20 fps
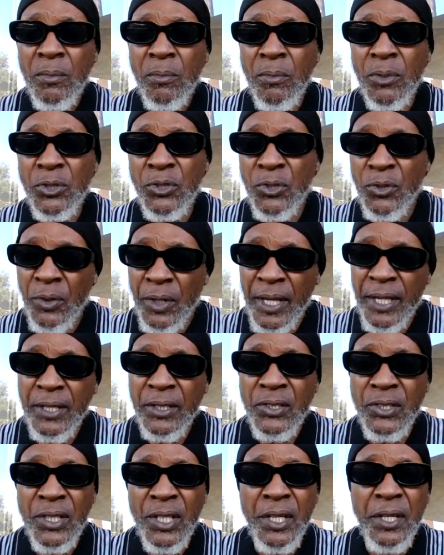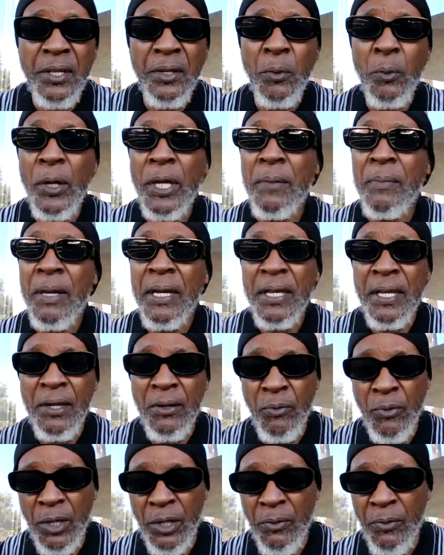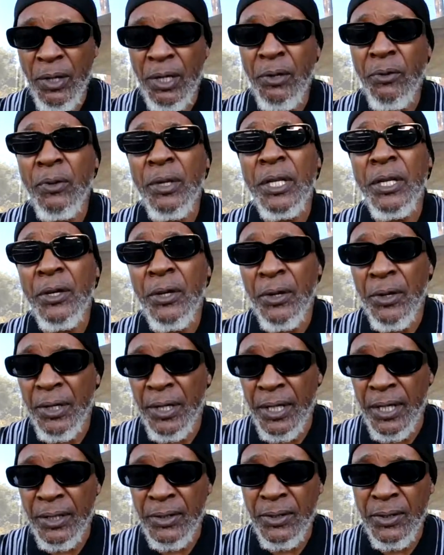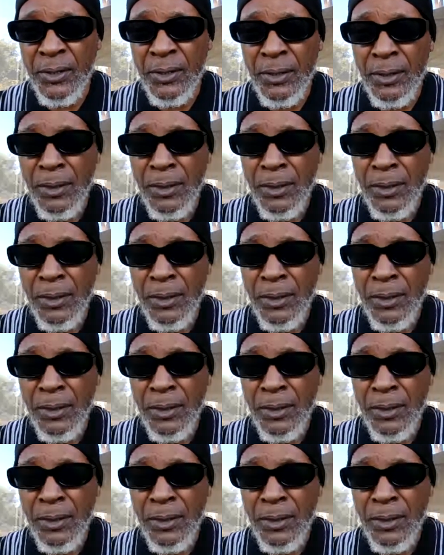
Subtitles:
but you know they can say it in a way, man, that'll really, really, really hurt us.